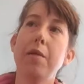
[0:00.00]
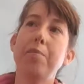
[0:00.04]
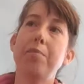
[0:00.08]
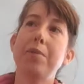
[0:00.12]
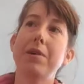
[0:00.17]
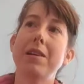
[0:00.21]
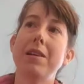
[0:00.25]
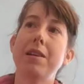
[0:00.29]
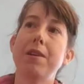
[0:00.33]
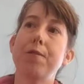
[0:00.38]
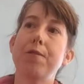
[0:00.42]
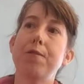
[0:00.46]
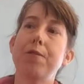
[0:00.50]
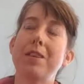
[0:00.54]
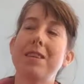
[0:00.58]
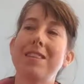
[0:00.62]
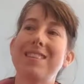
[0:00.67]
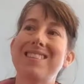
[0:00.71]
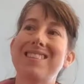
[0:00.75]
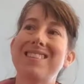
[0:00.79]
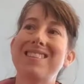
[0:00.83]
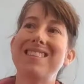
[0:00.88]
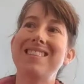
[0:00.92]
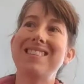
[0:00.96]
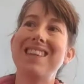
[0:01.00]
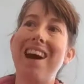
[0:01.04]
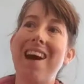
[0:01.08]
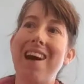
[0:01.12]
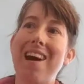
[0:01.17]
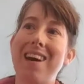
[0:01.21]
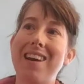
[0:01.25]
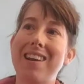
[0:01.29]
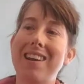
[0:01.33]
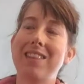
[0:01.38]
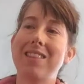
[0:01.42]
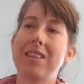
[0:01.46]
But if it's
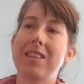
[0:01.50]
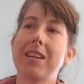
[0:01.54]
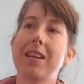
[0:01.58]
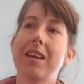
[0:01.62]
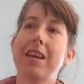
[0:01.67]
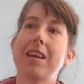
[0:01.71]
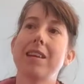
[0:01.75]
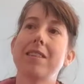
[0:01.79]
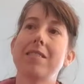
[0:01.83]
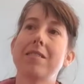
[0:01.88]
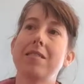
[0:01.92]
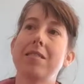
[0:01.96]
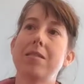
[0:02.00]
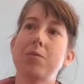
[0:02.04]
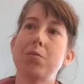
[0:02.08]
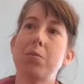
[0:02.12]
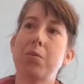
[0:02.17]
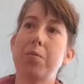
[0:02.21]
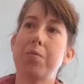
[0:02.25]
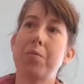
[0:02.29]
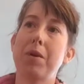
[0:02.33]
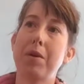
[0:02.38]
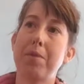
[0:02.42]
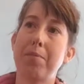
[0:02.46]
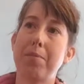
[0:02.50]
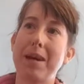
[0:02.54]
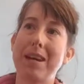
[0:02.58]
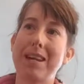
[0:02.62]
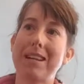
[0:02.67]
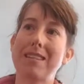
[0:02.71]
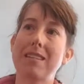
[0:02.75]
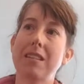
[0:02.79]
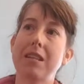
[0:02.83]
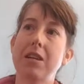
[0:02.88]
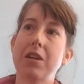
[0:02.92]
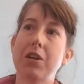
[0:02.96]
not, in the case this would be a
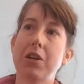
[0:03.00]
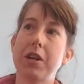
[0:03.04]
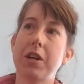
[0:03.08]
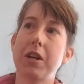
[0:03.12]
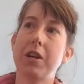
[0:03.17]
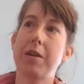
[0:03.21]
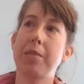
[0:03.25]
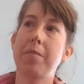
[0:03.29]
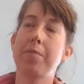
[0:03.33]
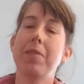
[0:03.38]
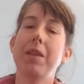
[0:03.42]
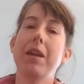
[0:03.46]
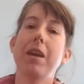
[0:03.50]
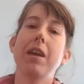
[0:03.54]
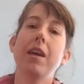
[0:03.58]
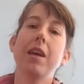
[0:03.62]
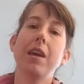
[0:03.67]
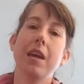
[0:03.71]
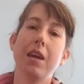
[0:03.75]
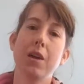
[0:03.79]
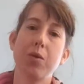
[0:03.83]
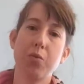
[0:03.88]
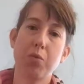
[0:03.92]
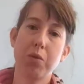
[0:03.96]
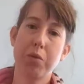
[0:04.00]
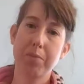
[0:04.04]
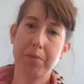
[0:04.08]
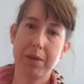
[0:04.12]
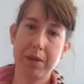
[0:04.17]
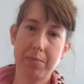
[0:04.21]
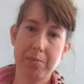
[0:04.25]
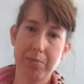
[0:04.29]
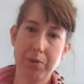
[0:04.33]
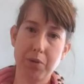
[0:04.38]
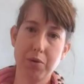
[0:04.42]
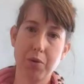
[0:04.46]
bacterium, it would
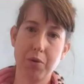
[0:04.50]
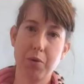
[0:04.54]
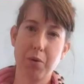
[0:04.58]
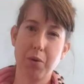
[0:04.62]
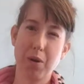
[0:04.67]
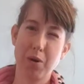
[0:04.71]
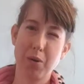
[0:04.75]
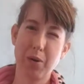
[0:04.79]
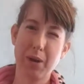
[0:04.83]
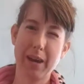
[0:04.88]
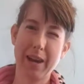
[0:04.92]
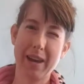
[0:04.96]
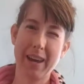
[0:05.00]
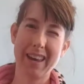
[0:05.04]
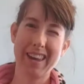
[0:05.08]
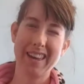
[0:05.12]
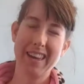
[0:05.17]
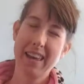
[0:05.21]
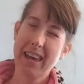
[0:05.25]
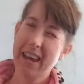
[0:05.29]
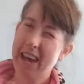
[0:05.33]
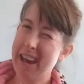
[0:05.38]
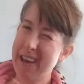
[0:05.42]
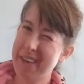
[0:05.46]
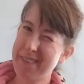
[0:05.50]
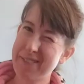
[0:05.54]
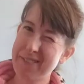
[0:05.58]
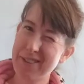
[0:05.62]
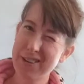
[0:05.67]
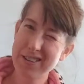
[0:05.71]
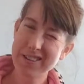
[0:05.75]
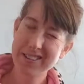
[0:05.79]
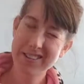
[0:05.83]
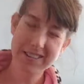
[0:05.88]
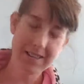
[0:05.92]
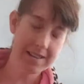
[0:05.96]
be blue, okay? At
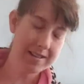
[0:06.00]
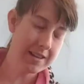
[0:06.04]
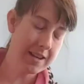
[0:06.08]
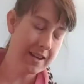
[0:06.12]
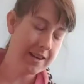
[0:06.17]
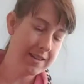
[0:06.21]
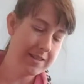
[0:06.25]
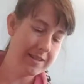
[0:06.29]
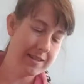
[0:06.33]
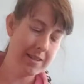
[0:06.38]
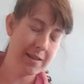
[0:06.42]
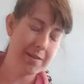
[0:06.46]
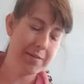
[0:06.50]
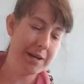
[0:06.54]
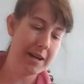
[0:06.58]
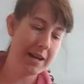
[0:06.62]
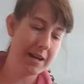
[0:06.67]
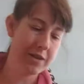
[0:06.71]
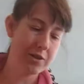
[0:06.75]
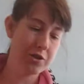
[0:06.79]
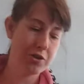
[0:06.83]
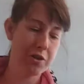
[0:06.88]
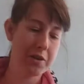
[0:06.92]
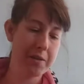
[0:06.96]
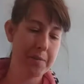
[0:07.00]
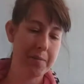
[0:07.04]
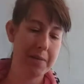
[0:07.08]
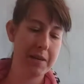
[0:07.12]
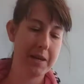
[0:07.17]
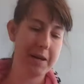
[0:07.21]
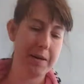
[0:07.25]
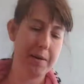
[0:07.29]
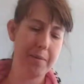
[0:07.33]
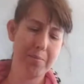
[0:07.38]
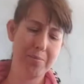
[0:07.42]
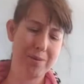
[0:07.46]
first, this concept kind of tripped
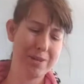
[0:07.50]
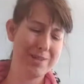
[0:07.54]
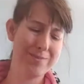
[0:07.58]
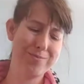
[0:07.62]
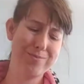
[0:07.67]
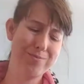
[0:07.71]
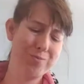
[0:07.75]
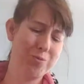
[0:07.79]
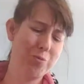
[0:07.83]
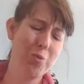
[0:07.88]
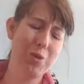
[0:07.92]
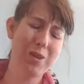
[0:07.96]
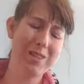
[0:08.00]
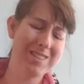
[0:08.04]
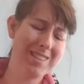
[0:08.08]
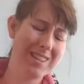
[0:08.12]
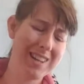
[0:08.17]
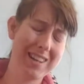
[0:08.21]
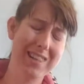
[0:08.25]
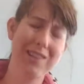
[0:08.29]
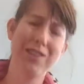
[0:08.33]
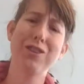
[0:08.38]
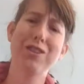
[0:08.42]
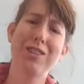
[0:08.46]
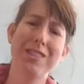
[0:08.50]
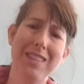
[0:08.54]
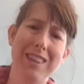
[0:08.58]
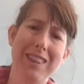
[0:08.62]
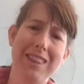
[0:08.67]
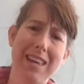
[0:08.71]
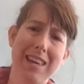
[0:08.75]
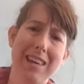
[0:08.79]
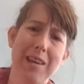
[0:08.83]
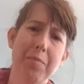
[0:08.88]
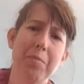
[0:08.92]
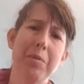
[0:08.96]
me up, but once I looked at
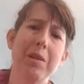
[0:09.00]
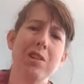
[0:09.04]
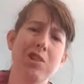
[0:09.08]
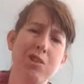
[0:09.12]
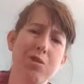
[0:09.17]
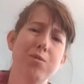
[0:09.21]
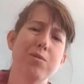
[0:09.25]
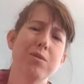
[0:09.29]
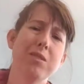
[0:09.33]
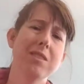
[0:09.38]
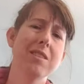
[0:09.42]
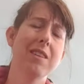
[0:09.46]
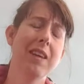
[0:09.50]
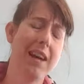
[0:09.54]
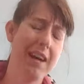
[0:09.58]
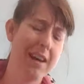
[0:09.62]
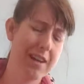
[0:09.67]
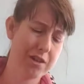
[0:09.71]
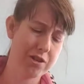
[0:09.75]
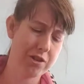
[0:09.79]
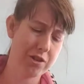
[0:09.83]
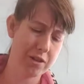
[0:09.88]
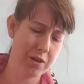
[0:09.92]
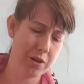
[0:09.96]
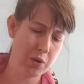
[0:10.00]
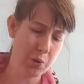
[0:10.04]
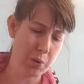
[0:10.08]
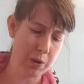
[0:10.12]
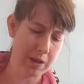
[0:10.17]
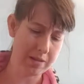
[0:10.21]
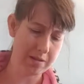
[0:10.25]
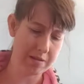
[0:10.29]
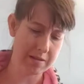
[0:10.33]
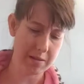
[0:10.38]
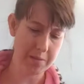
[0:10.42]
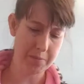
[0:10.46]
the image, it was actually
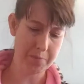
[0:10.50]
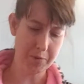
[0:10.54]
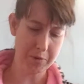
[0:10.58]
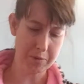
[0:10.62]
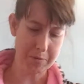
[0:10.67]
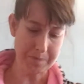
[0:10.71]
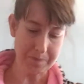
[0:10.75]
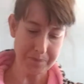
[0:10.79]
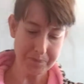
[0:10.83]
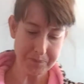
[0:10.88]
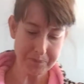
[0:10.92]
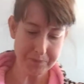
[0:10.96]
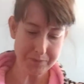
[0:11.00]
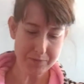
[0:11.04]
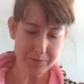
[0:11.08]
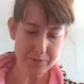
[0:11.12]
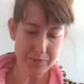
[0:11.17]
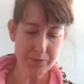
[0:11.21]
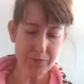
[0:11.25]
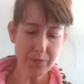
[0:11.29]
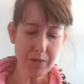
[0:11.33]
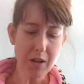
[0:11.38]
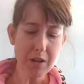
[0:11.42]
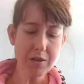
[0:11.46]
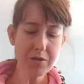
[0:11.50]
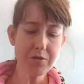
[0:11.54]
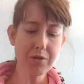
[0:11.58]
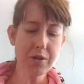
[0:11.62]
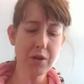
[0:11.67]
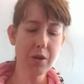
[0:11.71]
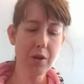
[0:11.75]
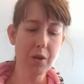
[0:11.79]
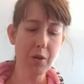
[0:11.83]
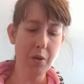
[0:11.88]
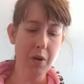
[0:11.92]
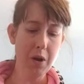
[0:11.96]
quite simple.
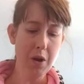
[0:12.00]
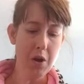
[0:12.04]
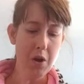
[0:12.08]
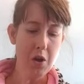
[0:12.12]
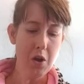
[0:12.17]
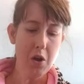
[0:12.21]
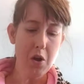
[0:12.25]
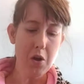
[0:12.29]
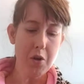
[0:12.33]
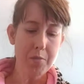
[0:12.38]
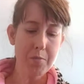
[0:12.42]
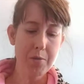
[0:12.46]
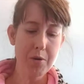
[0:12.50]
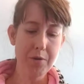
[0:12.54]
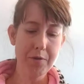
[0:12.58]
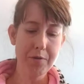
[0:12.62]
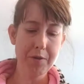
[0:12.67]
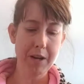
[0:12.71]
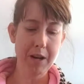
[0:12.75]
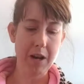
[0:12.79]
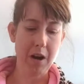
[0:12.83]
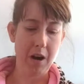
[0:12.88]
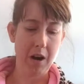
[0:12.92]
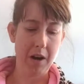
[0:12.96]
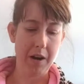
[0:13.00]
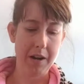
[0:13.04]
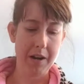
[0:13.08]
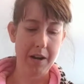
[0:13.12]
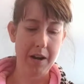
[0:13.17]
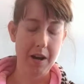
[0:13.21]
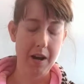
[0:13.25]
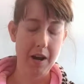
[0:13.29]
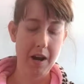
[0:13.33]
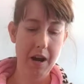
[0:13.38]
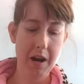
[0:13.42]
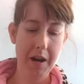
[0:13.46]
So, moving
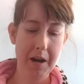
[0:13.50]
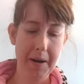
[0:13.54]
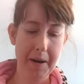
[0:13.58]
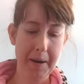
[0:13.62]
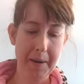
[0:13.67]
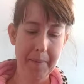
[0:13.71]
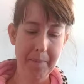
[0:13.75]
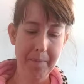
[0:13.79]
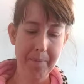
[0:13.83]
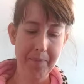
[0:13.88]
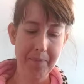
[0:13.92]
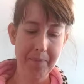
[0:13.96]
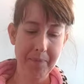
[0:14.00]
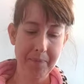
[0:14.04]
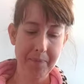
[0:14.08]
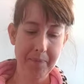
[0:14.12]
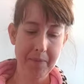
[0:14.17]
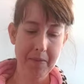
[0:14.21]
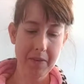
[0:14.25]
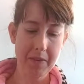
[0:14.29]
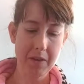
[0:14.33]
on.